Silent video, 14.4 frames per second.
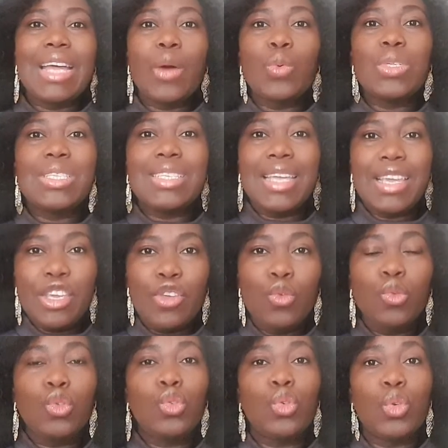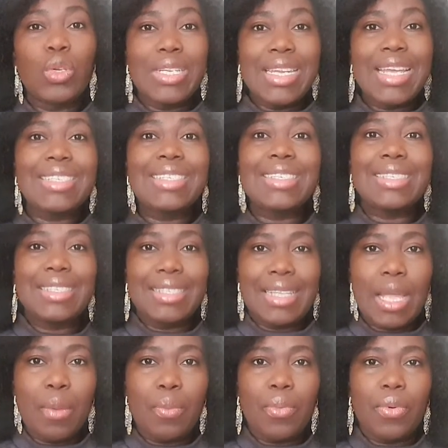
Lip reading: that will take you to your next step.